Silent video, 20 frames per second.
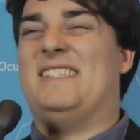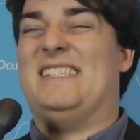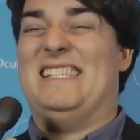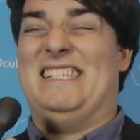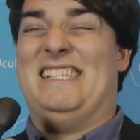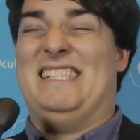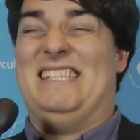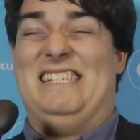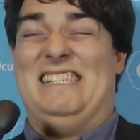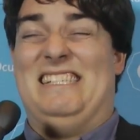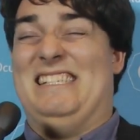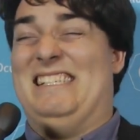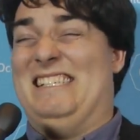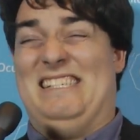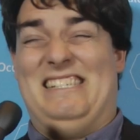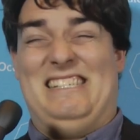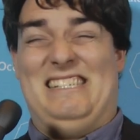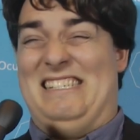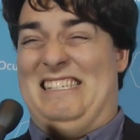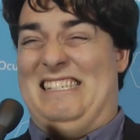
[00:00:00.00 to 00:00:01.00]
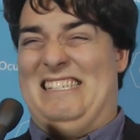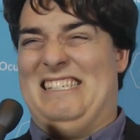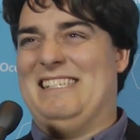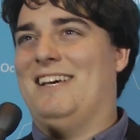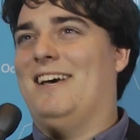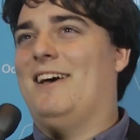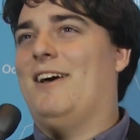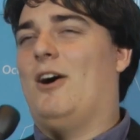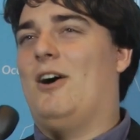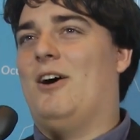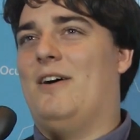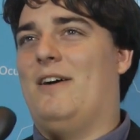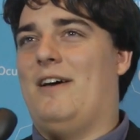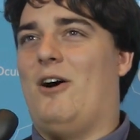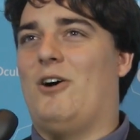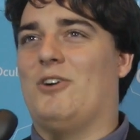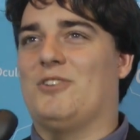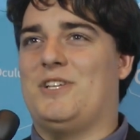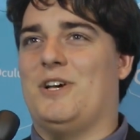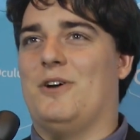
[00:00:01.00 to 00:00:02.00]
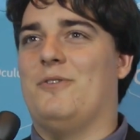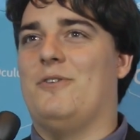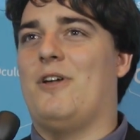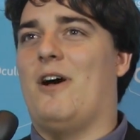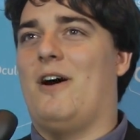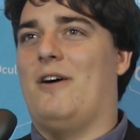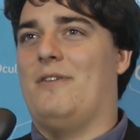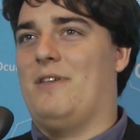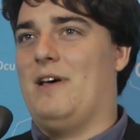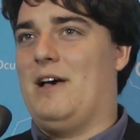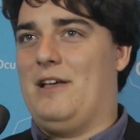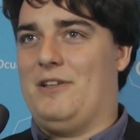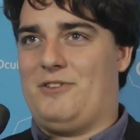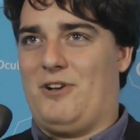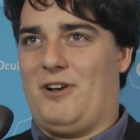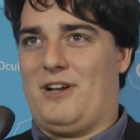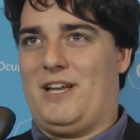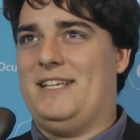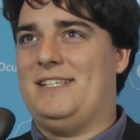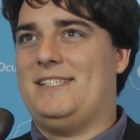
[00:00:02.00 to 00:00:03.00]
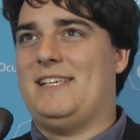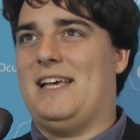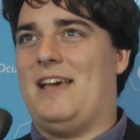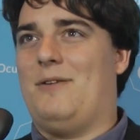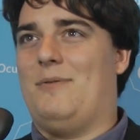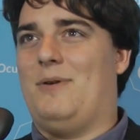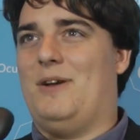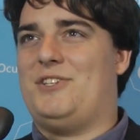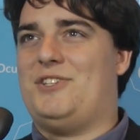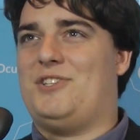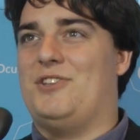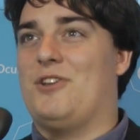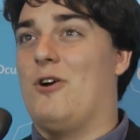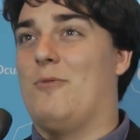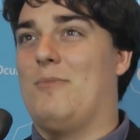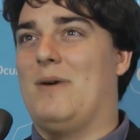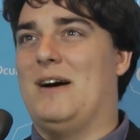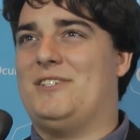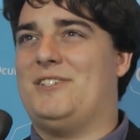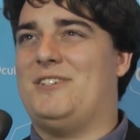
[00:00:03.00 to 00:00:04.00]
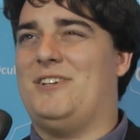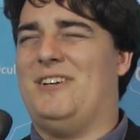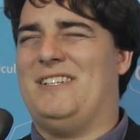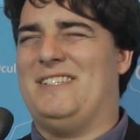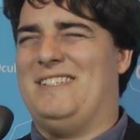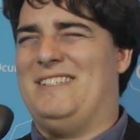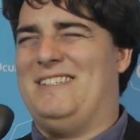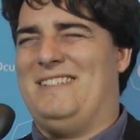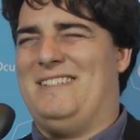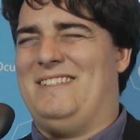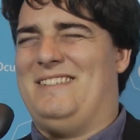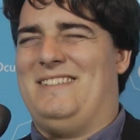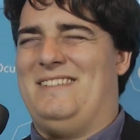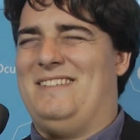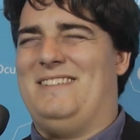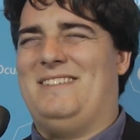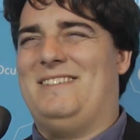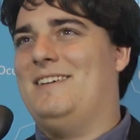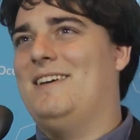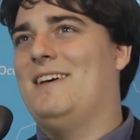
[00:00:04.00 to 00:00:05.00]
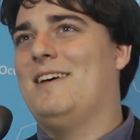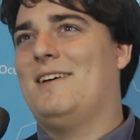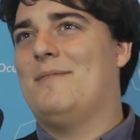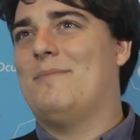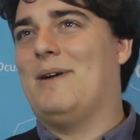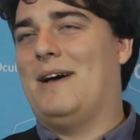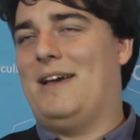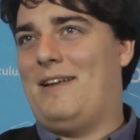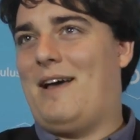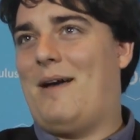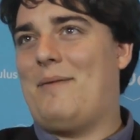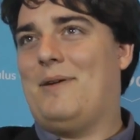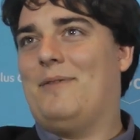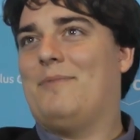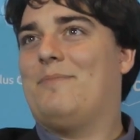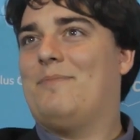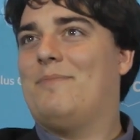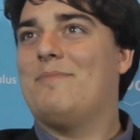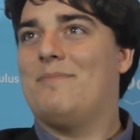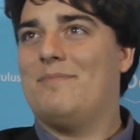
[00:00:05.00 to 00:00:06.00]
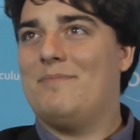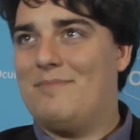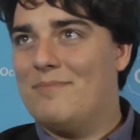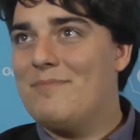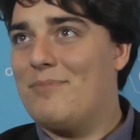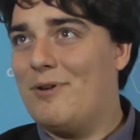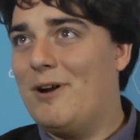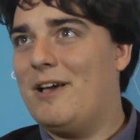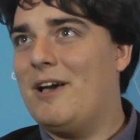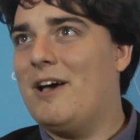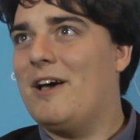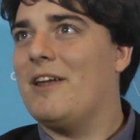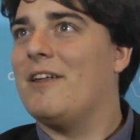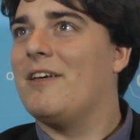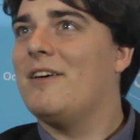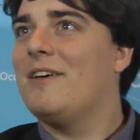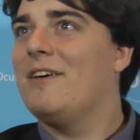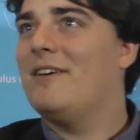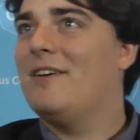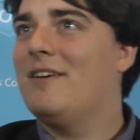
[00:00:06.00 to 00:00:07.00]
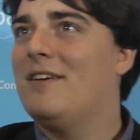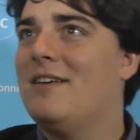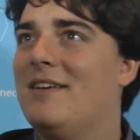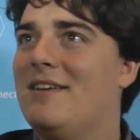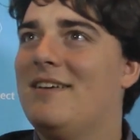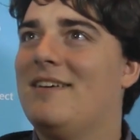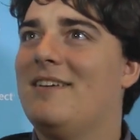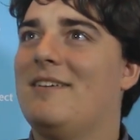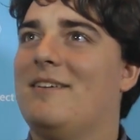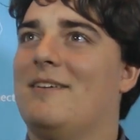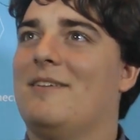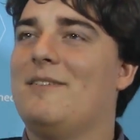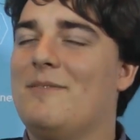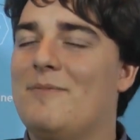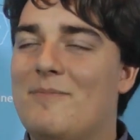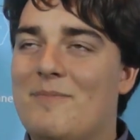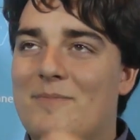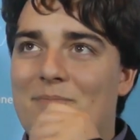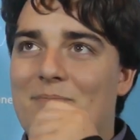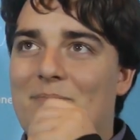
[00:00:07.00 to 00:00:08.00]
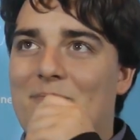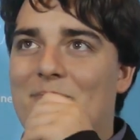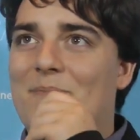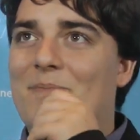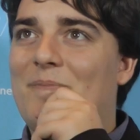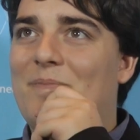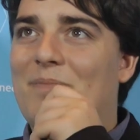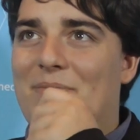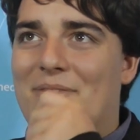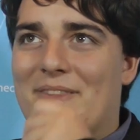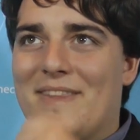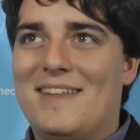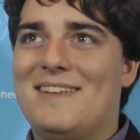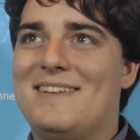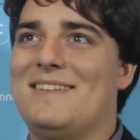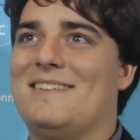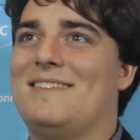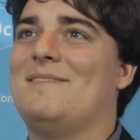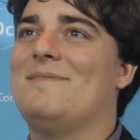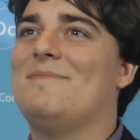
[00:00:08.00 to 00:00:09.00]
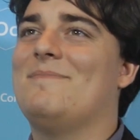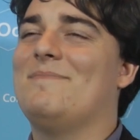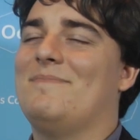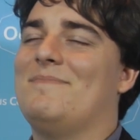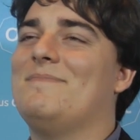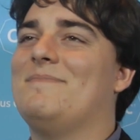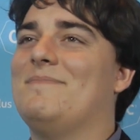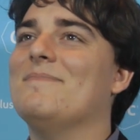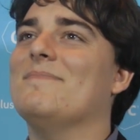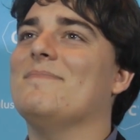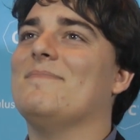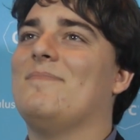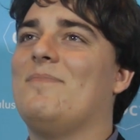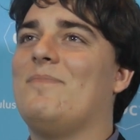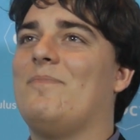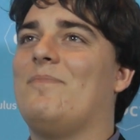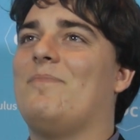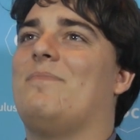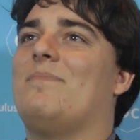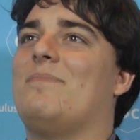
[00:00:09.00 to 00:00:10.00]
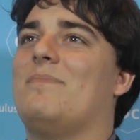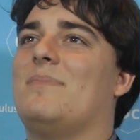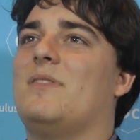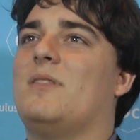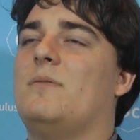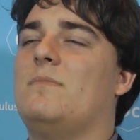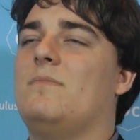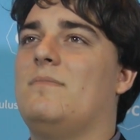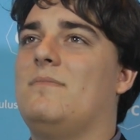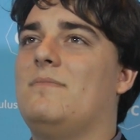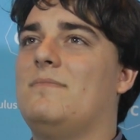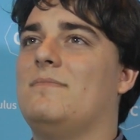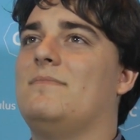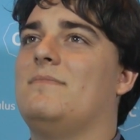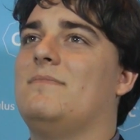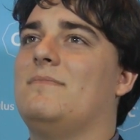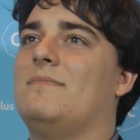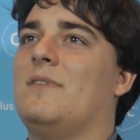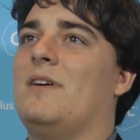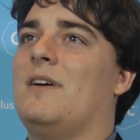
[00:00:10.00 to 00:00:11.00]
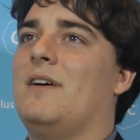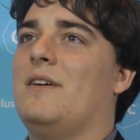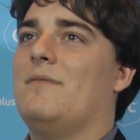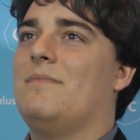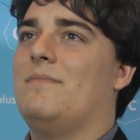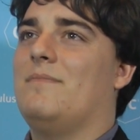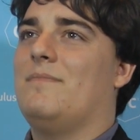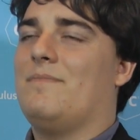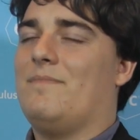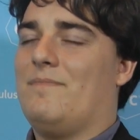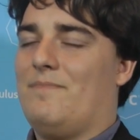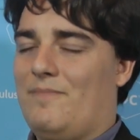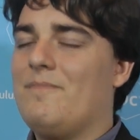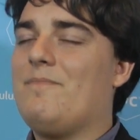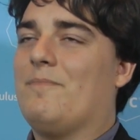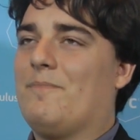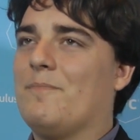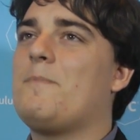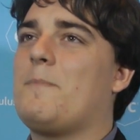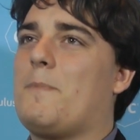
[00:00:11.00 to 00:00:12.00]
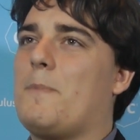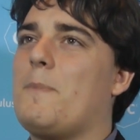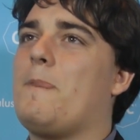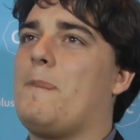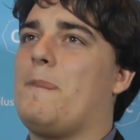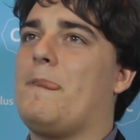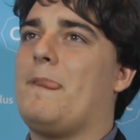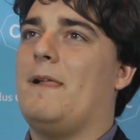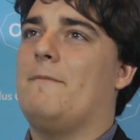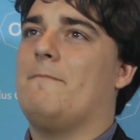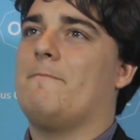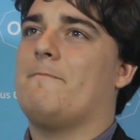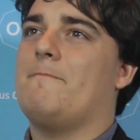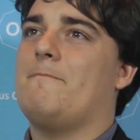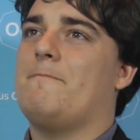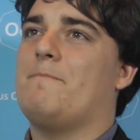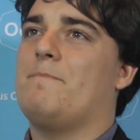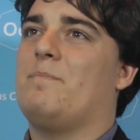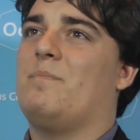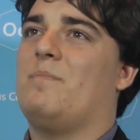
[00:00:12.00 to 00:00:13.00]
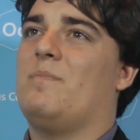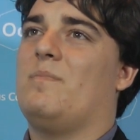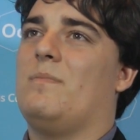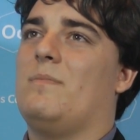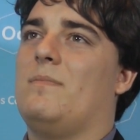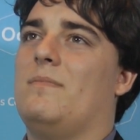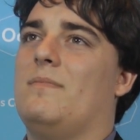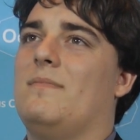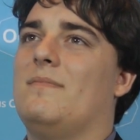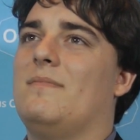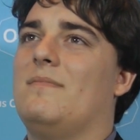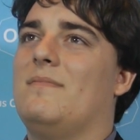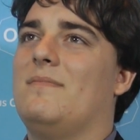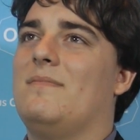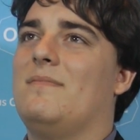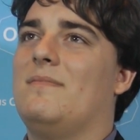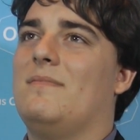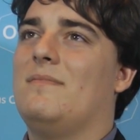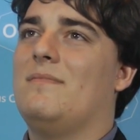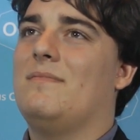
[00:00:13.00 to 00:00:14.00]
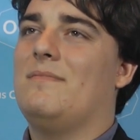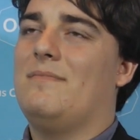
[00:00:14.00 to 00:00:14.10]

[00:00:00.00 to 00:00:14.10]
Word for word: Eh. Uh, also, no, the turkey sandwich, no mustard. Eh. But I mean pretty good. okay, so besides the sandwiches, everything went okay. I think that would be a, a pretty solid takeaway from an event.